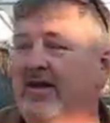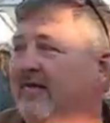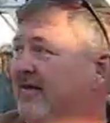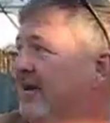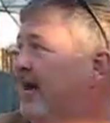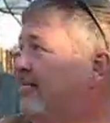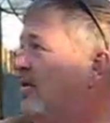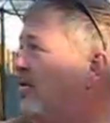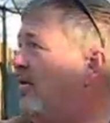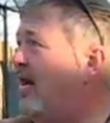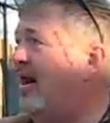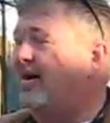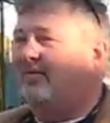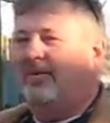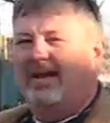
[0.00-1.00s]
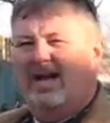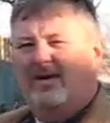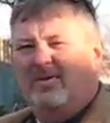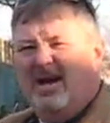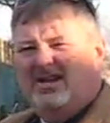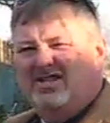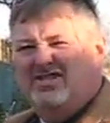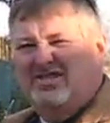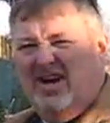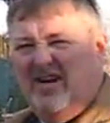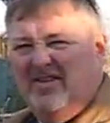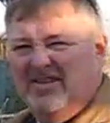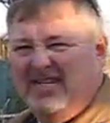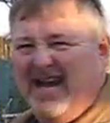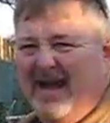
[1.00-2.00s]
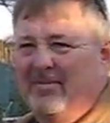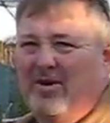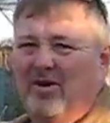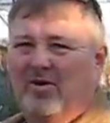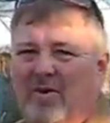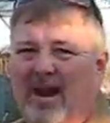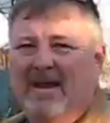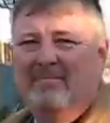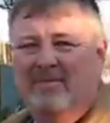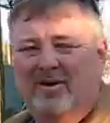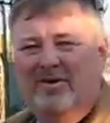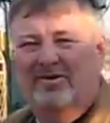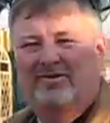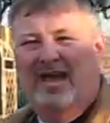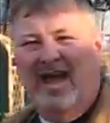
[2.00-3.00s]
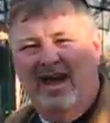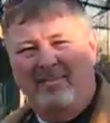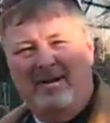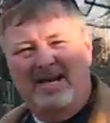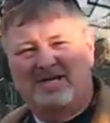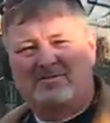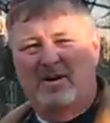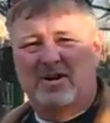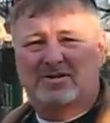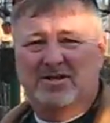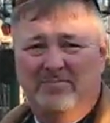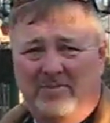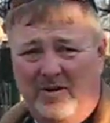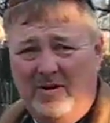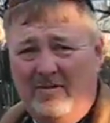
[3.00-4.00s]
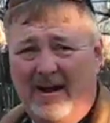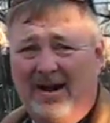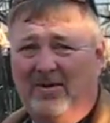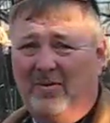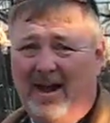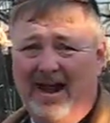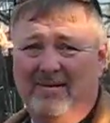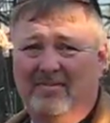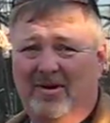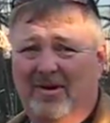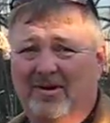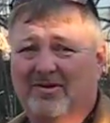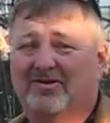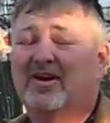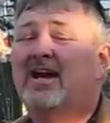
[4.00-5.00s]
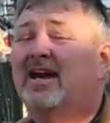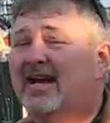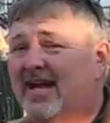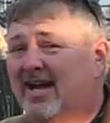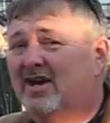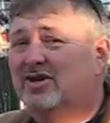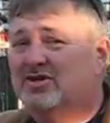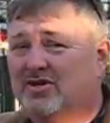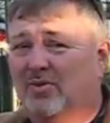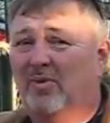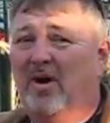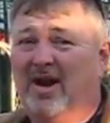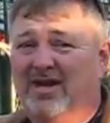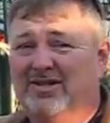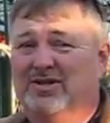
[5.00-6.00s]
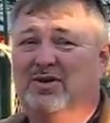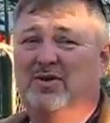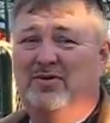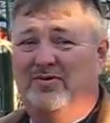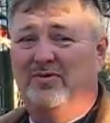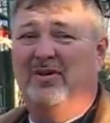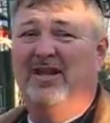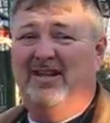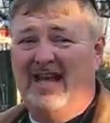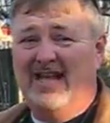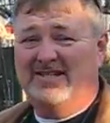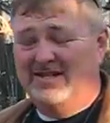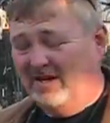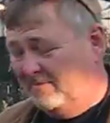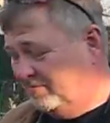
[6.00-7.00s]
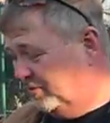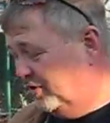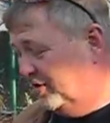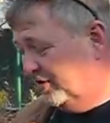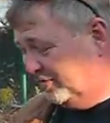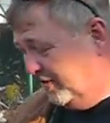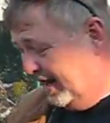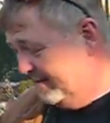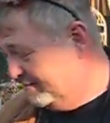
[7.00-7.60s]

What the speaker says: The number one, we get questions all the time on crepe myrtles. How am I supposed to prune my crepe myrtles? Here's your 1, 2, 3 lesson on pruning crepe